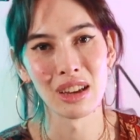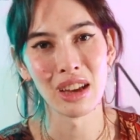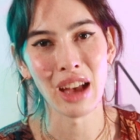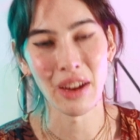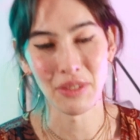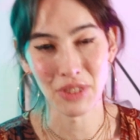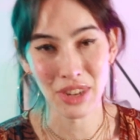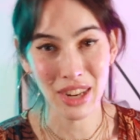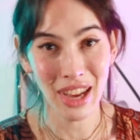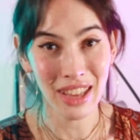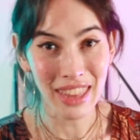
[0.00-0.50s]

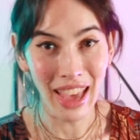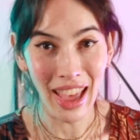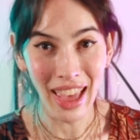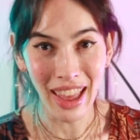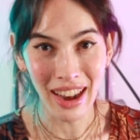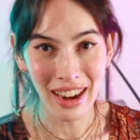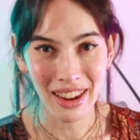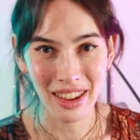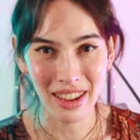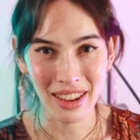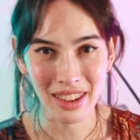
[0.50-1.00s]
Have you done
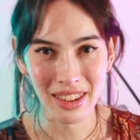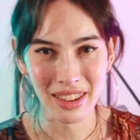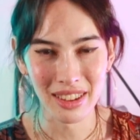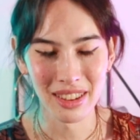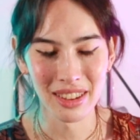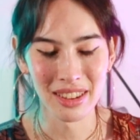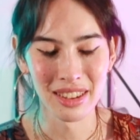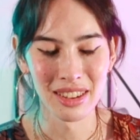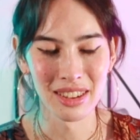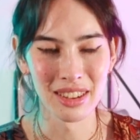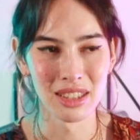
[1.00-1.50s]
that?
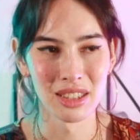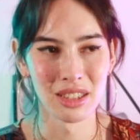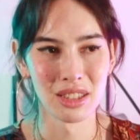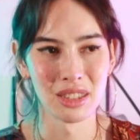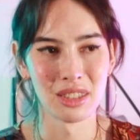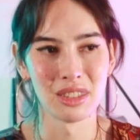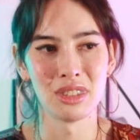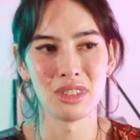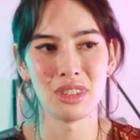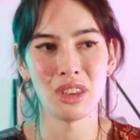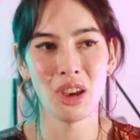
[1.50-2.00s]

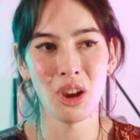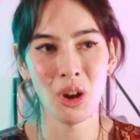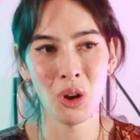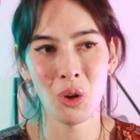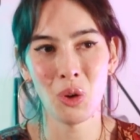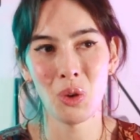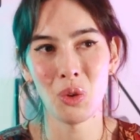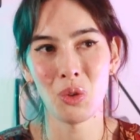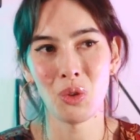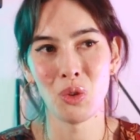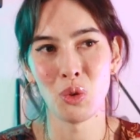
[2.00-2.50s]

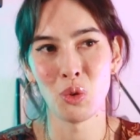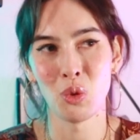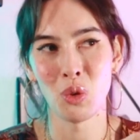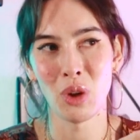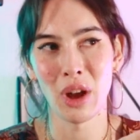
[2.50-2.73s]
So